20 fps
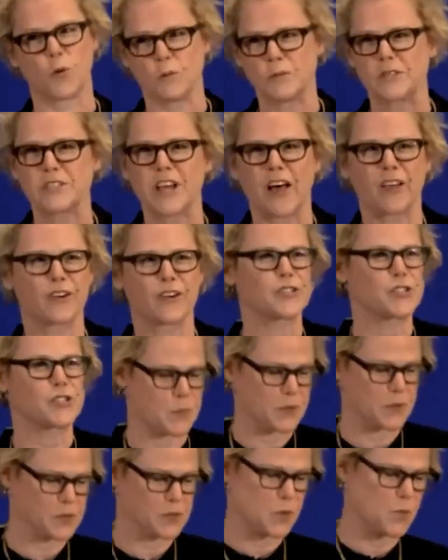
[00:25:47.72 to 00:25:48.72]
the form
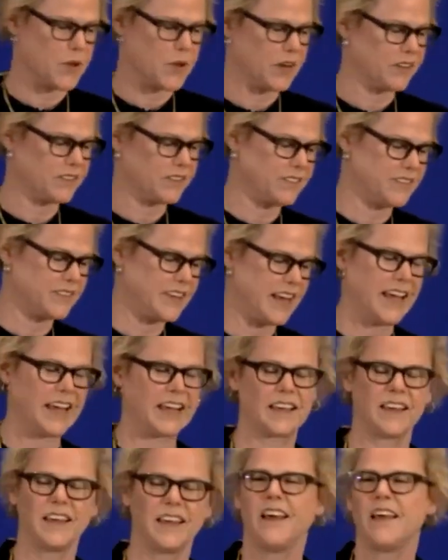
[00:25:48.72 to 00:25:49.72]
scholarship is permitted to
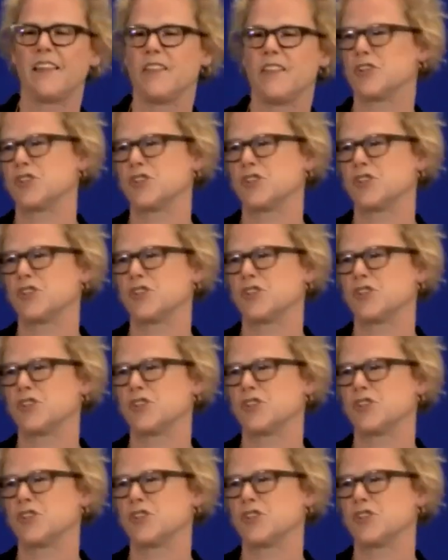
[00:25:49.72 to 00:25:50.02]
take,